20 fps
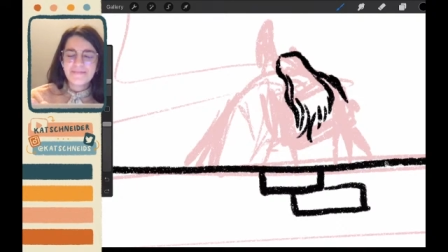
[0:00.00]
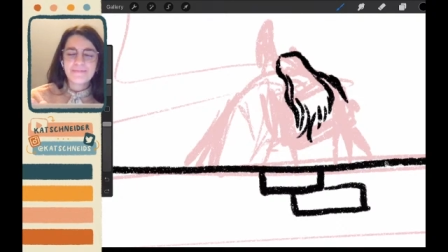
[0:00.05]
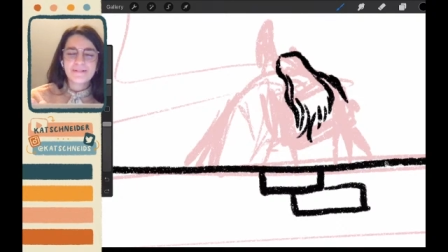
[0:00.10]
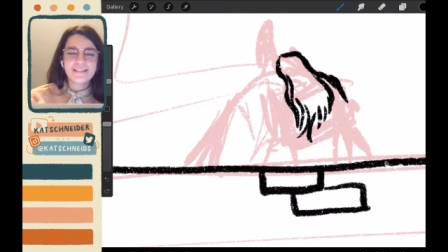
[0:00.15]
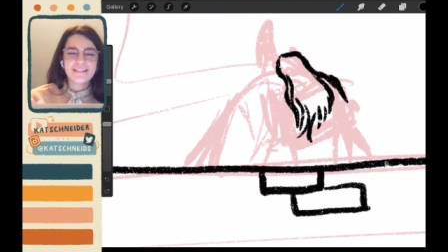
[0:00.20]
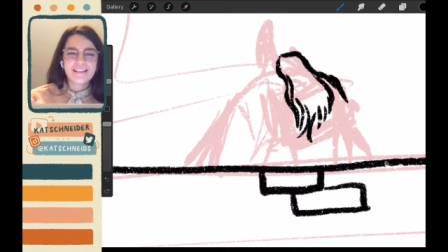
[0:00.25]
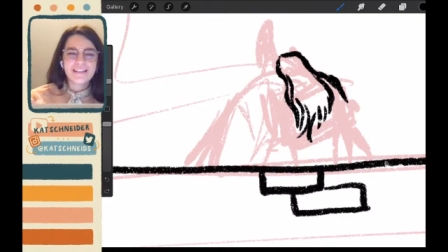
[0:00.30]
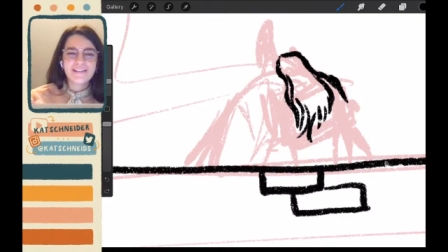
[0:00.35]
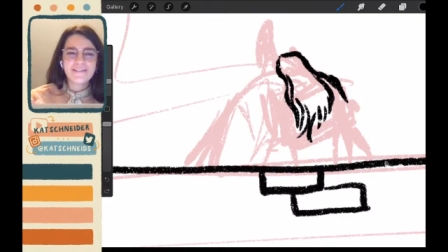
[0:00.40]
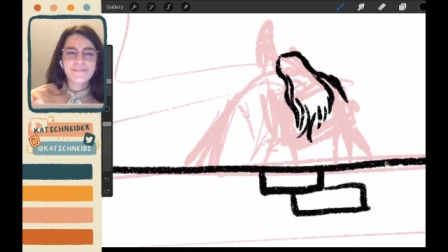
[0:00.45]

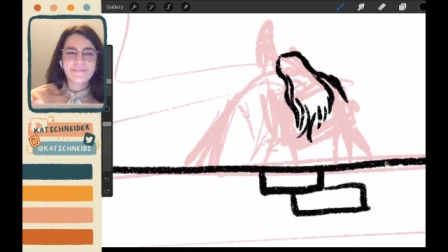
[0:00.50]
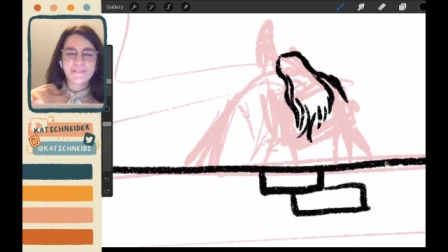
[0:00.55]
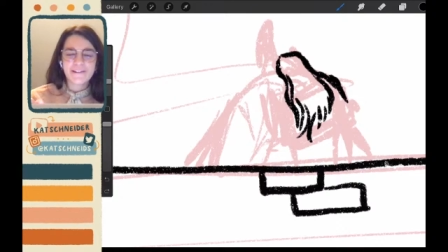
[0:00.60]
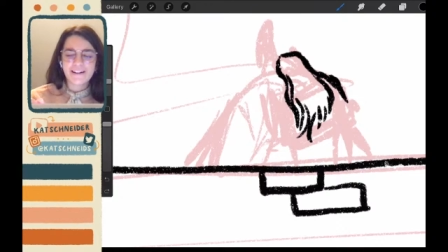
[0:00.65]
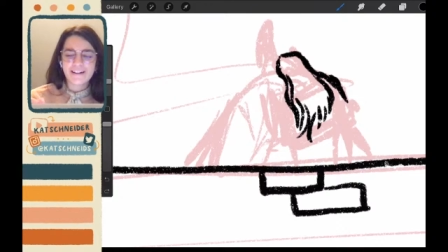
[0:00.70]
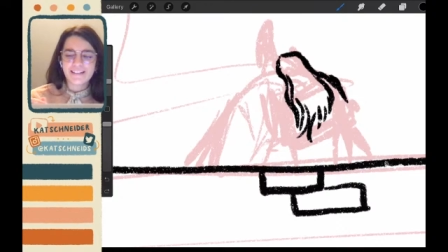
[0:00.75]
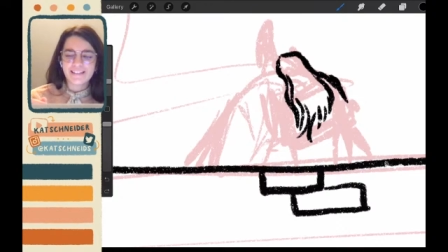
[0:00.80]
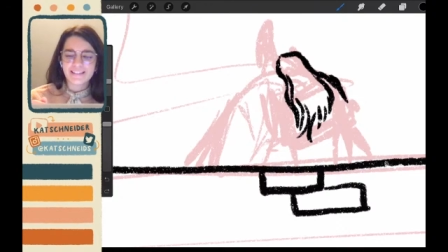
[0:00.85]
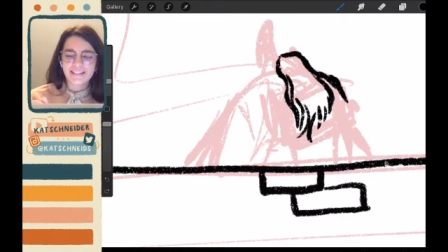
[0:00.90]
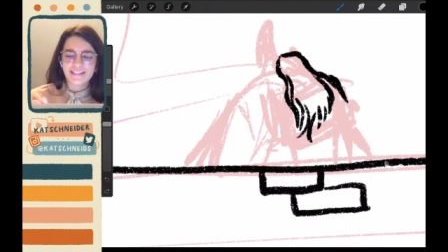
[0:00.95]
But thank you for
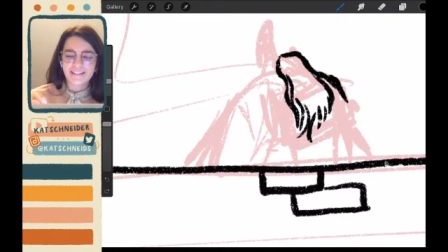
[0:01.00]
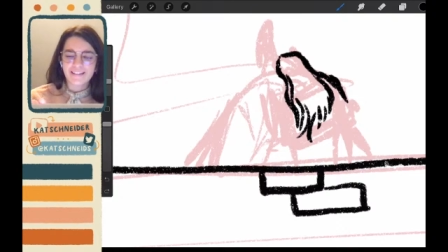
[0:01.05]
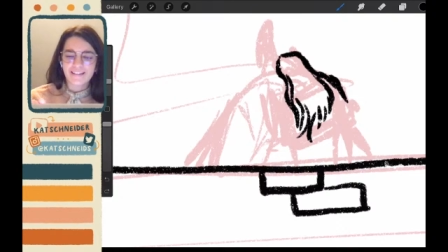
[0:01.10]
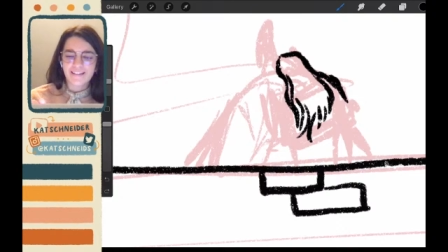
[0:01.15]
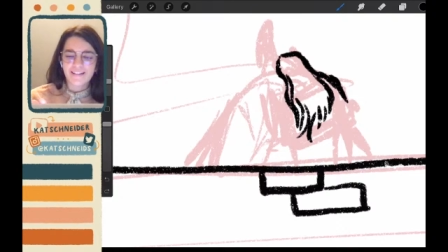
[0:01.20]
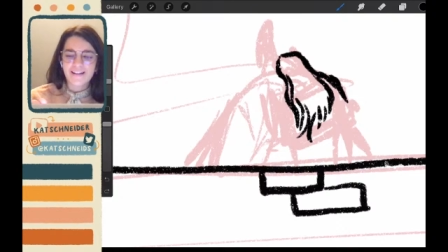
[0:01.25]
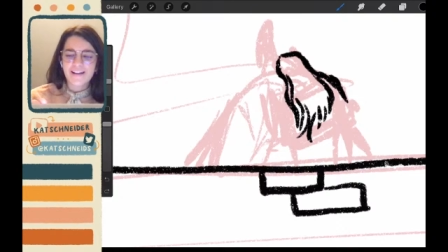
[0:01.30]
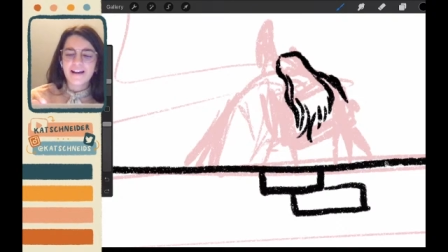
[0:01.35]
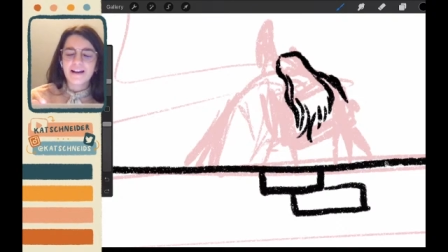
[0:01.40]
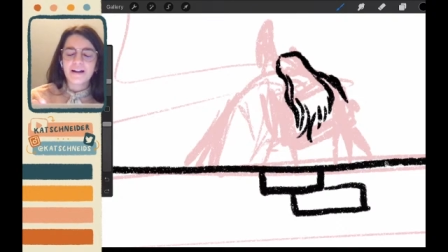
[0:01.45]

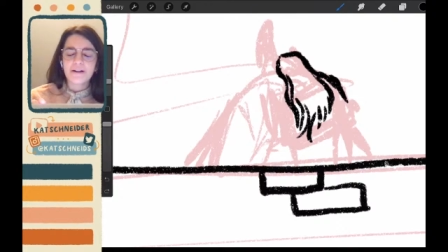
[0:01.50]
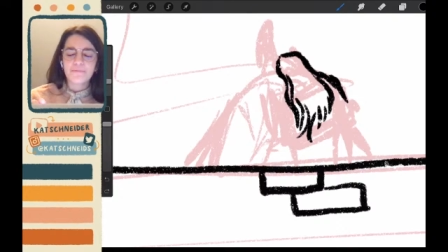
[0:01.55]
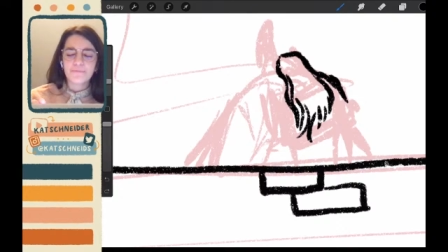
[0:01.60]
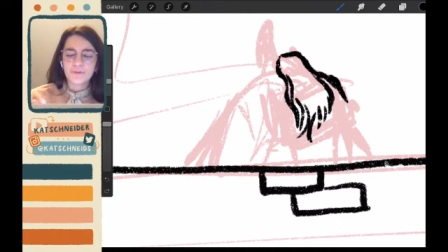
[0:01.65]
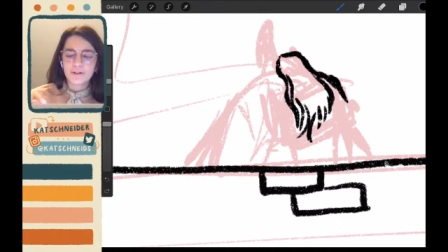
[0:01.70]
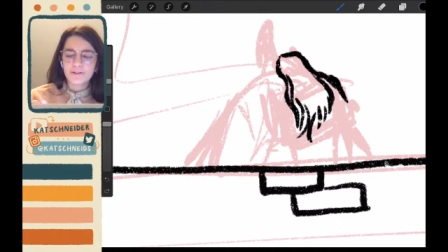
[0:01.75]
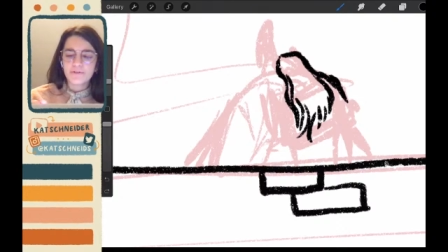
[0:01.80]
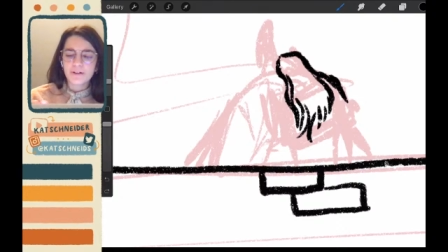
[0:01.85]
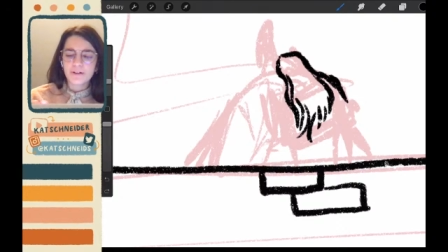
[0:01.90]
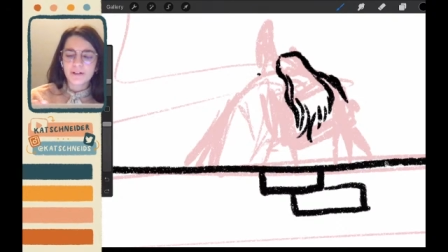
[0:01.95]
asking. I
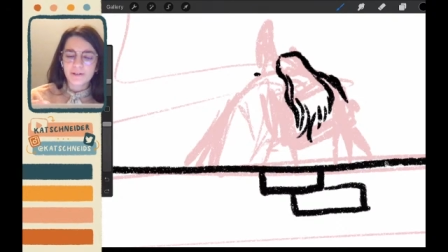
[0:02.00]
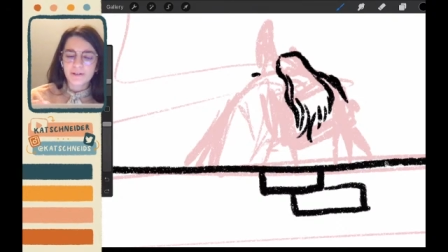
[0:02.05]
really